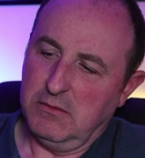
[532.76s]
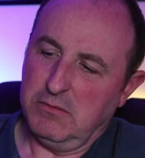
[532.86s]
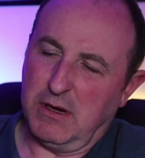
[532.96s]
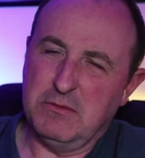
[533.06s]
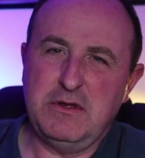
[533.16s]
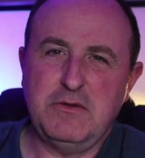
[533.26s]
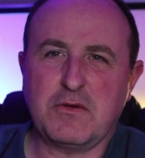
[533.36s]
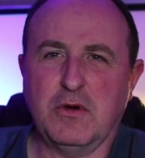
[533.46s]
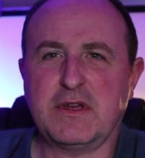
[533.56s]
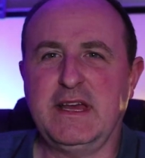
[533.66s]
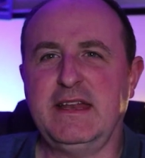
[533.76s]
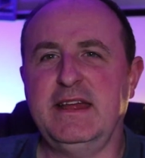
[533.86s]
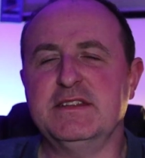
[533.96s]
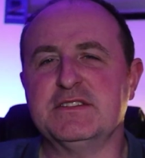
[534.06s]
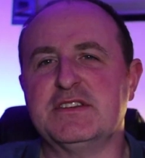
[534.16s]
but I mean, you've got to get
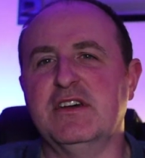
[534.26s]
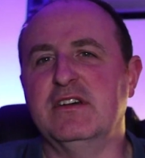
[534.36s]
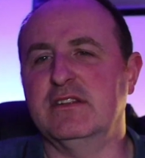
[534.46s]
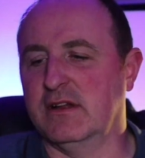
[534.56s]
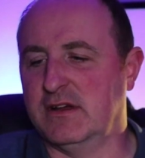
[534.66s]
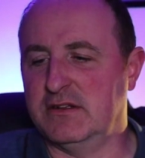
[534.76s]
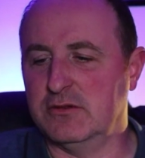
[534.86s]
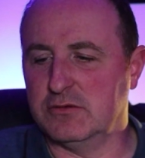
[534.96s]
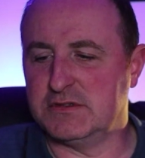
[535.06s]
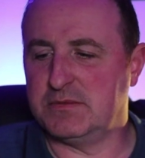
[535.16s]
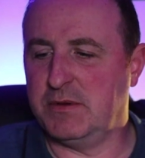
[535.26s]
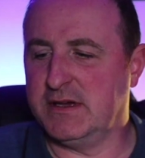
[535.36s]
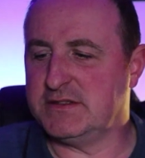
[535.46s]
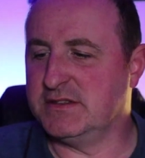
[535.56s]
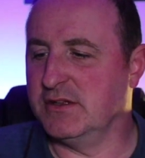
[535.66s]
it in a certain light in order to be
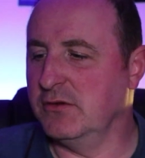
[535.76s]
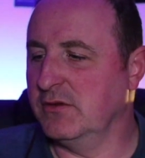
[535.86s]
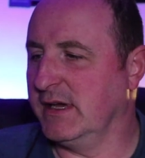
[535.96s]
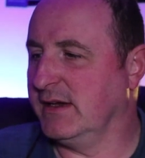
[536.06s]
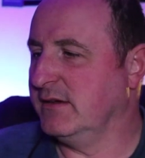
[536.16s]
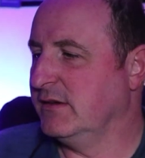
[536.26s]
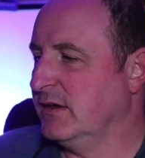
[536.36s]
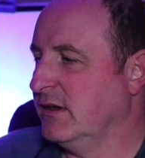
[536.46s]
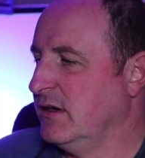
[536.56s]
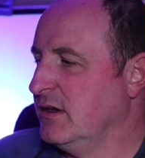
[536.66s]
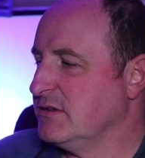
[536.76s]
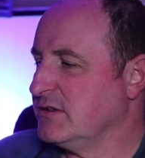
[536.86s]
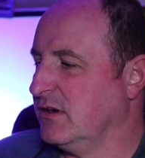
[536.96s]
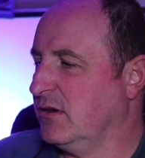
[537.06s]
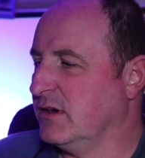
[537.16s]
able to do that.
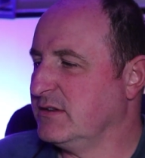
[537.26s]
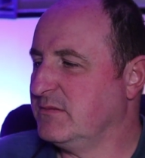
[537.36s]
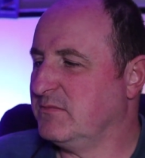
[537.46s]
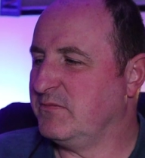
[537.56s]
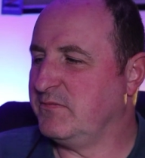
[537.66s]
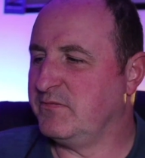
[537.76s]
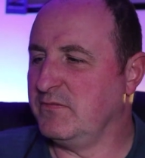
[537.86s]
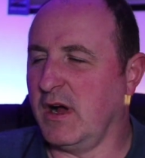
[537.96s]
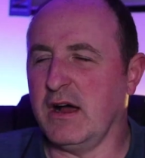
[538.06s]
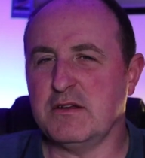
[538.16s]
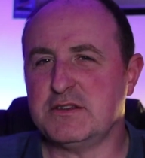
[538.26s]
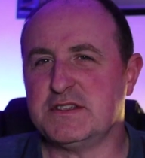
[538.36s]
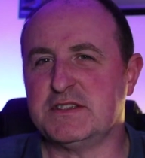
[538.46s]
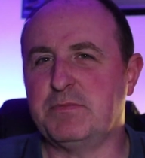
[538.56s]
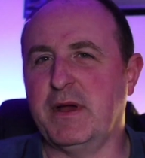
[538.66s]
So I
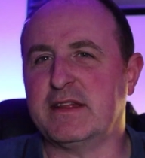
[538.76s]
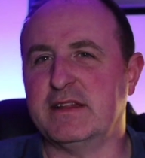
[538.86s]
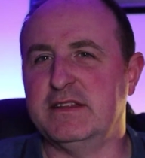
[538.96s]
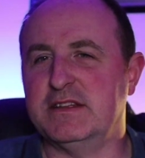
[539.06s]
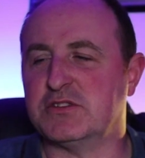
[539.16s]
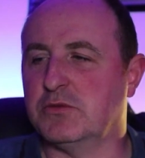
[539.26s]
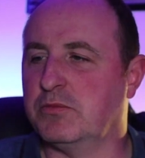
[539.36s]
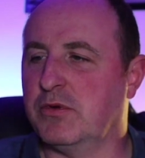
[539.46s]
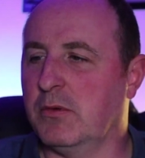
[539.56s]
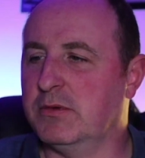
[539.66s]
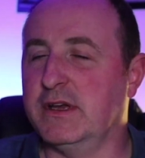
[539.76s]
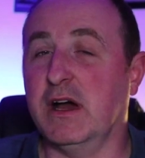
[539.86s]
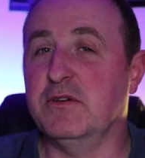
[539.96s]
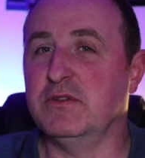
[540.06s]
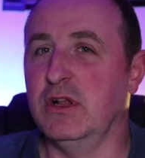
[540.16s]
suspect that this will probably,
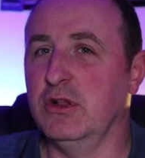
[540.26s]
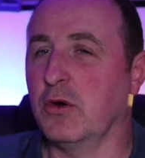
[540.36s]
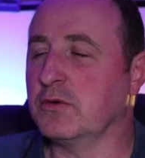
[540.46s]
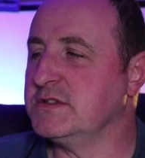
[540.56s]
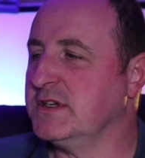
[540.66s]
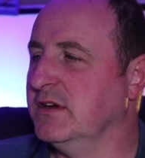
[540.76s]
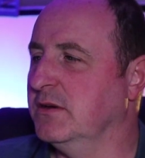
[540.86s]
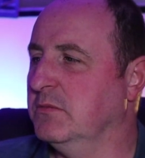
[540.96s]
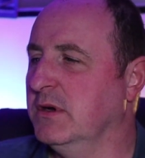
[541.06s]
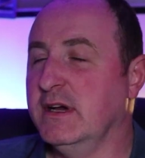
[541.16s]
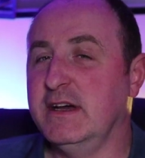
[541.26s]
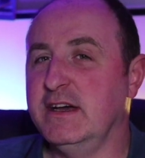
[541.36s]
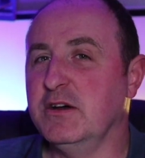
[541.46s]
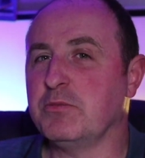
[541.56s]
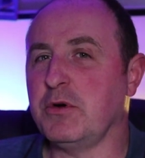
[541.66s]
over the long term,
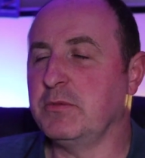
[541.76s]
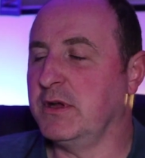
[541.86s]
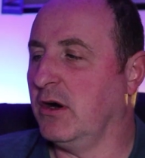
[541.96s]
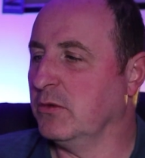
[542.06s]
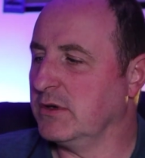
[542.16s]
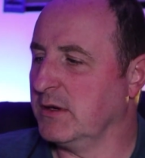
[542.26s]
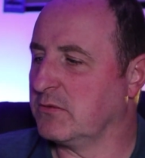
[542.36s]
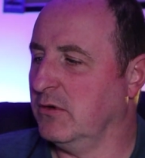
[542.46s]
it will probably hold up